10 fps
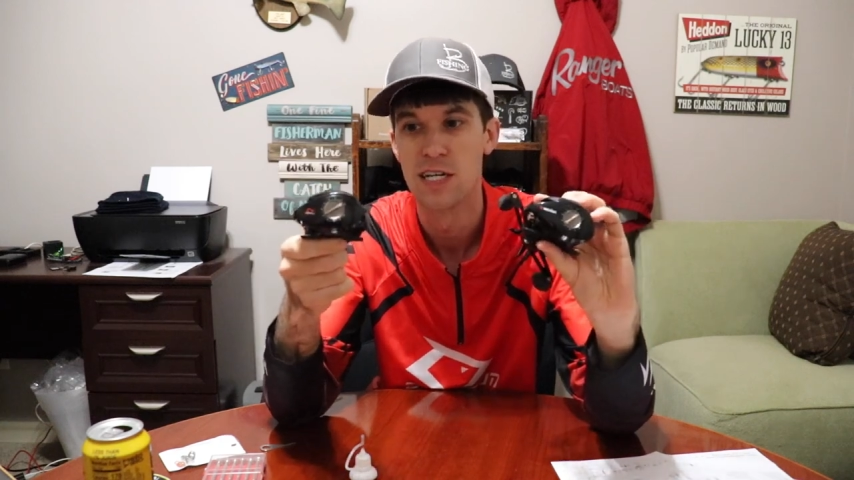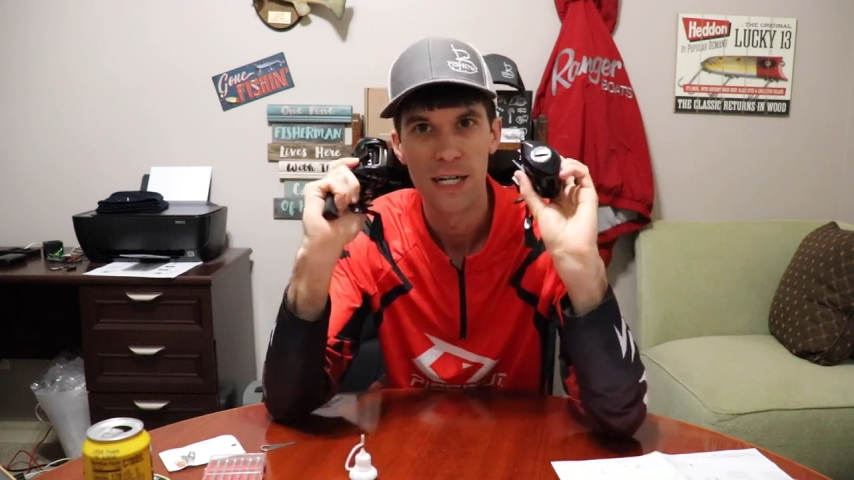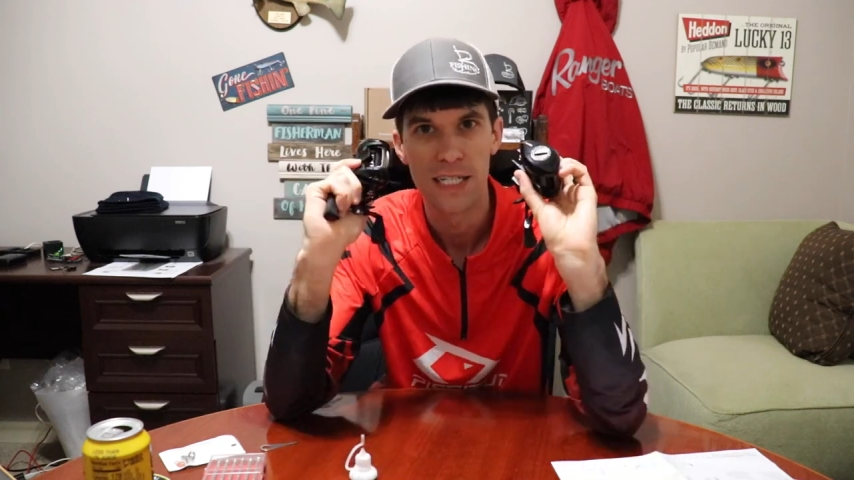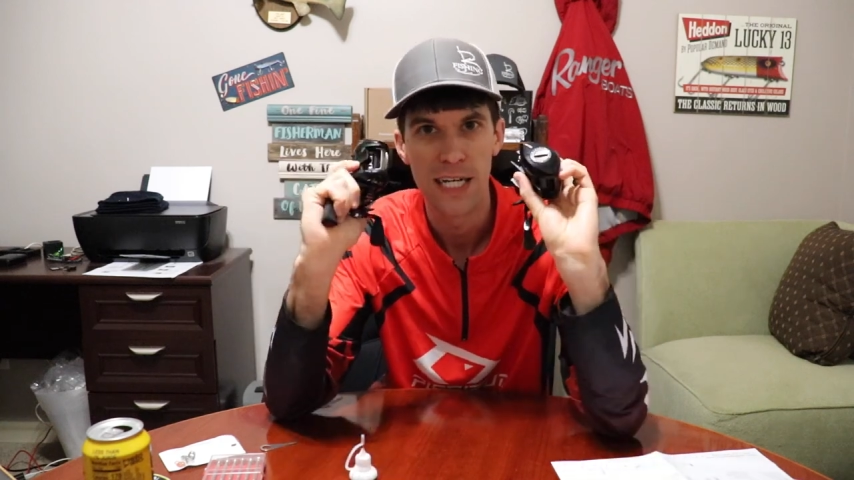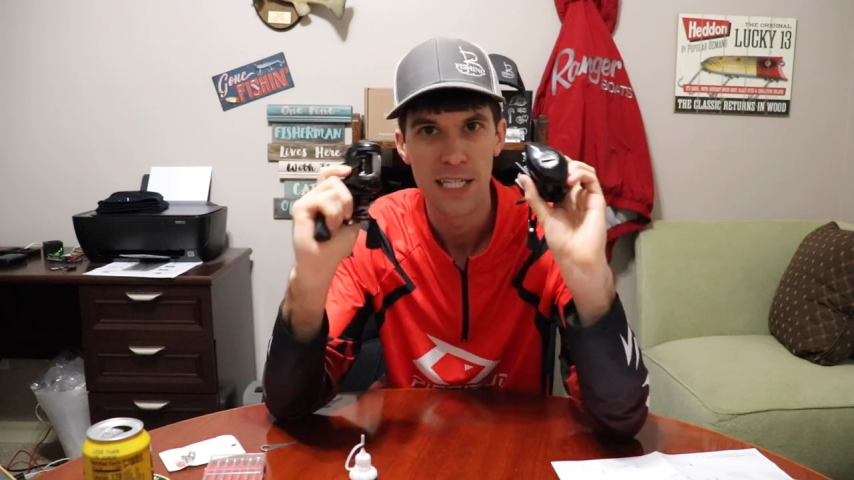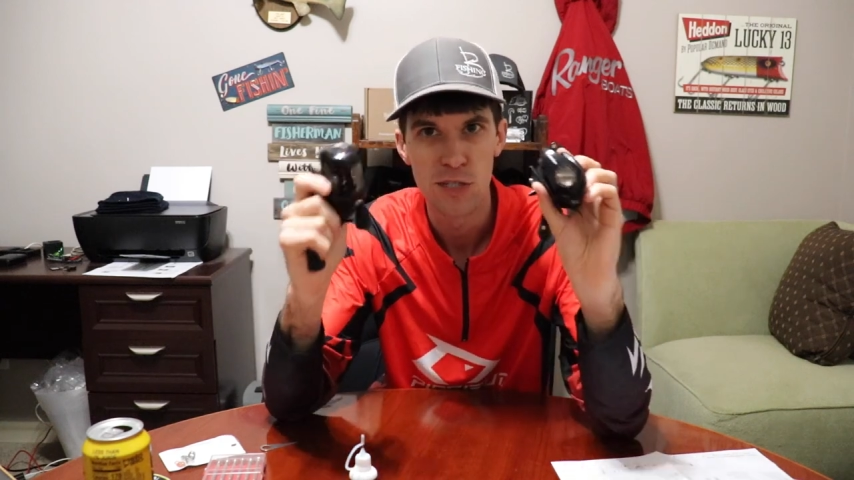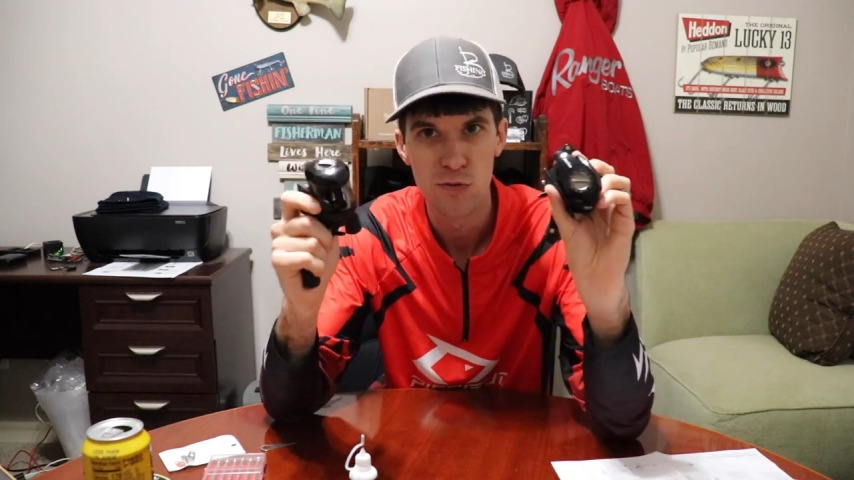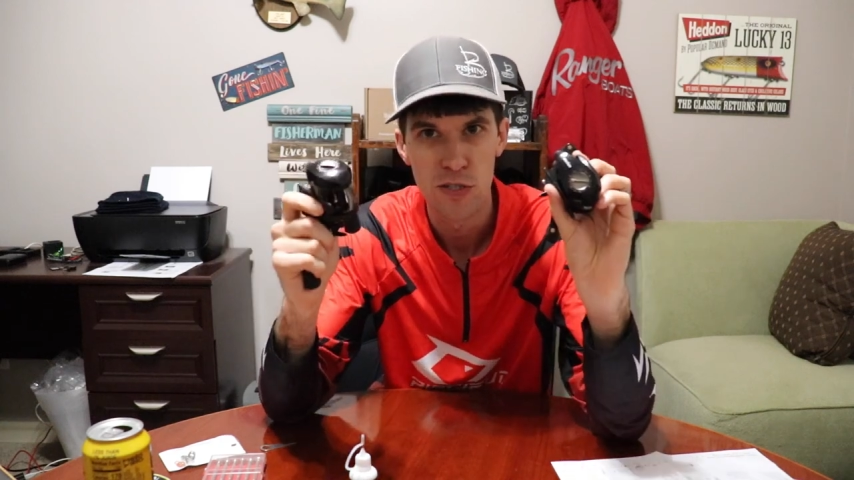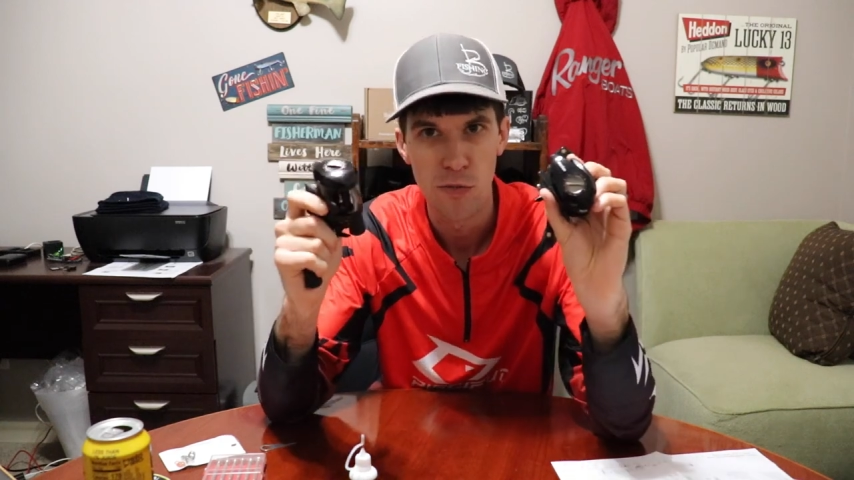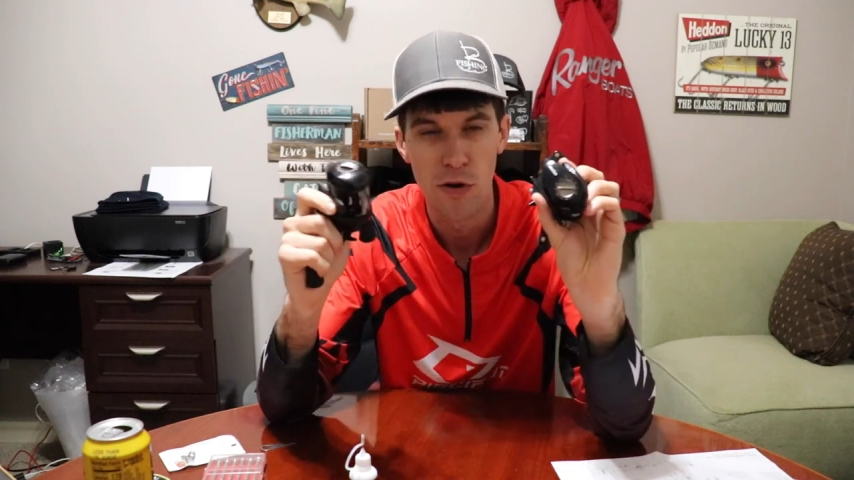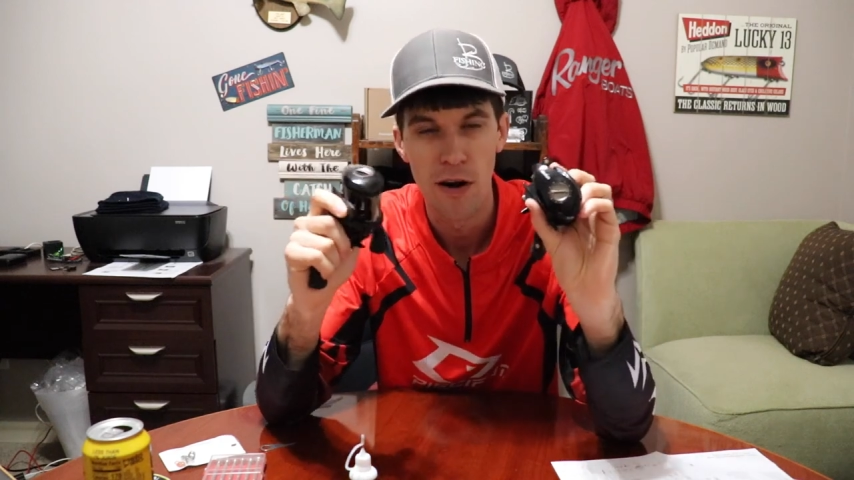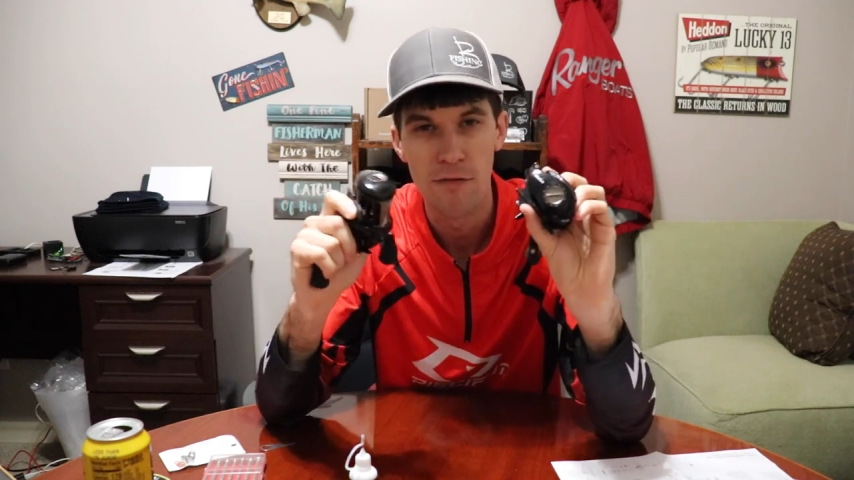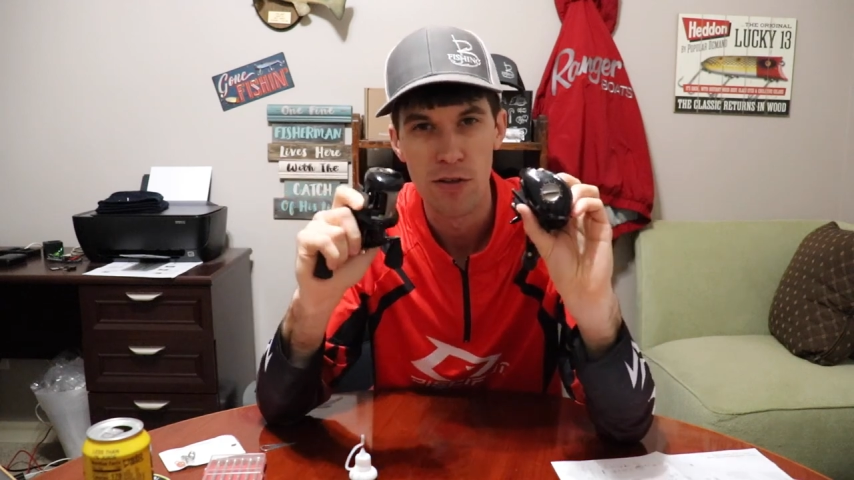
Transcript: I'm gonna take these reels apart.